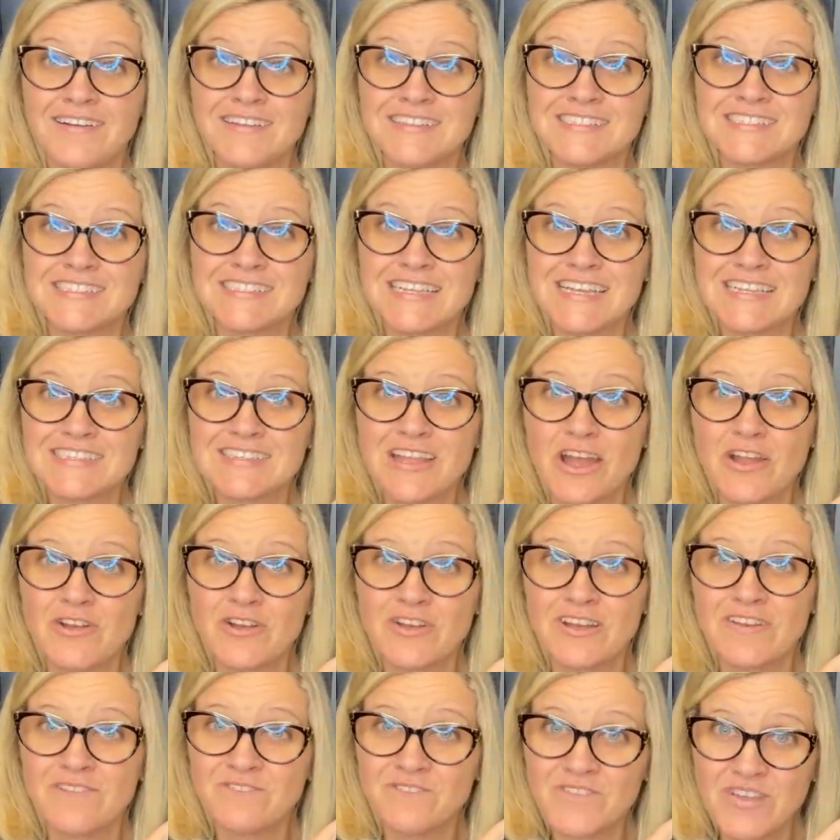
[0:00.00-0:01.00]
six
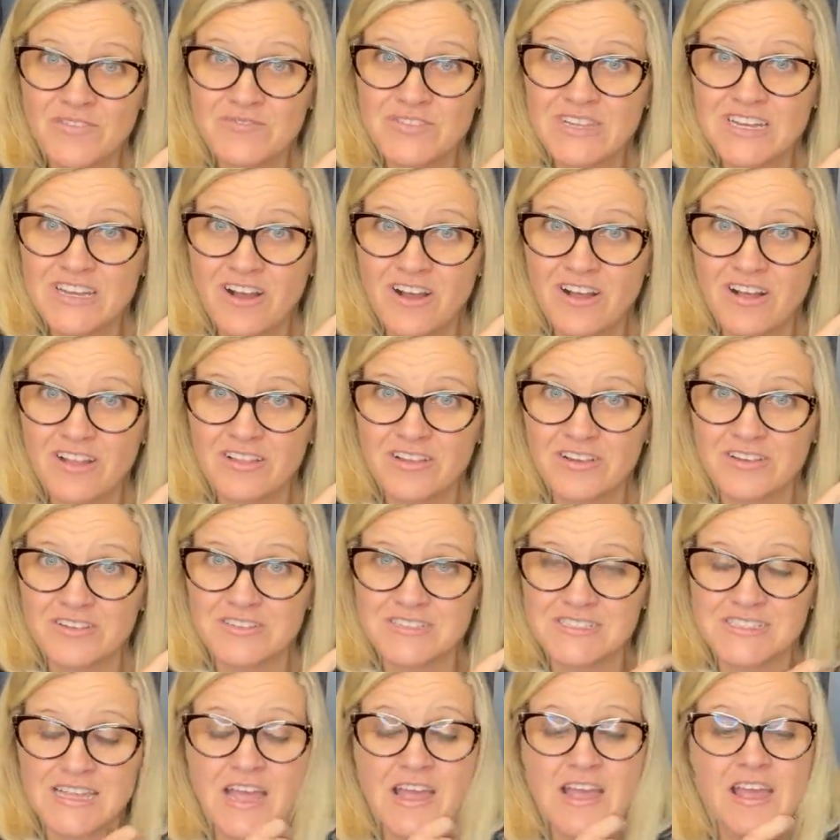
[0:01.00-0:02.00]
hundred fifty
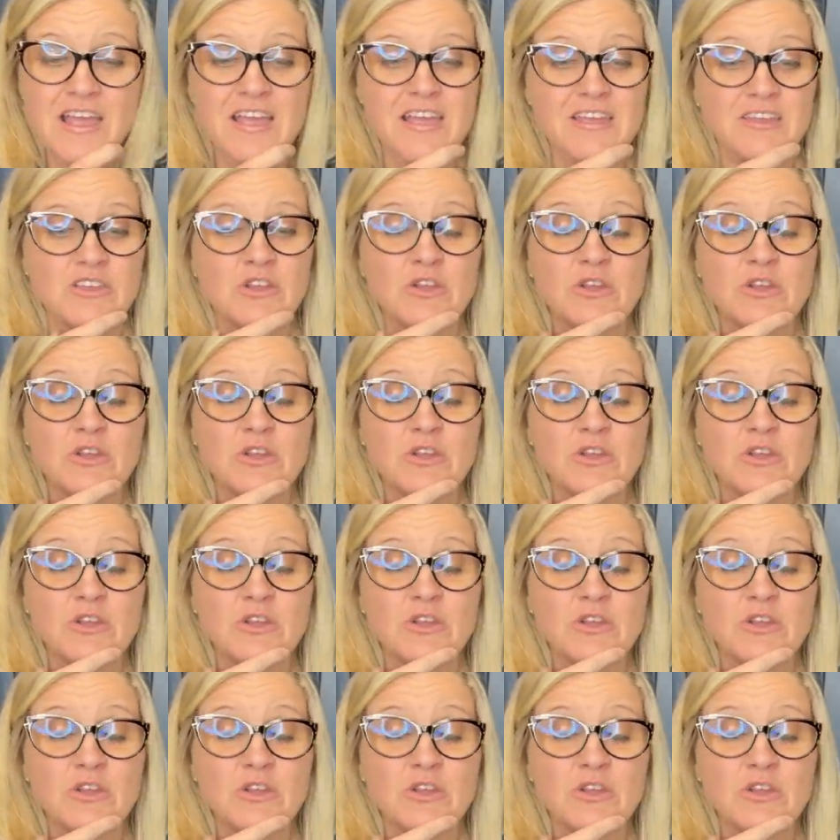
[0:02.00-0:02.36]
dollars. You